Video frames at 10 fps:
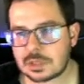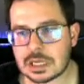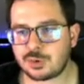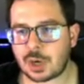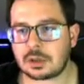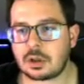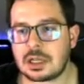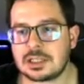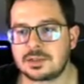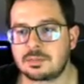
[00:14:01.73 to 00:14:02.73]
Dragon
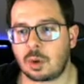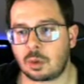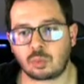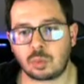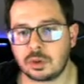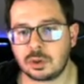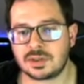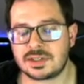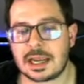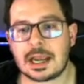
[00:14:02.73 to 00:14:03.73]
Claw's really good
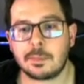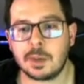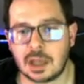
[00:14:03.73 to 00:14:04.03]
stab.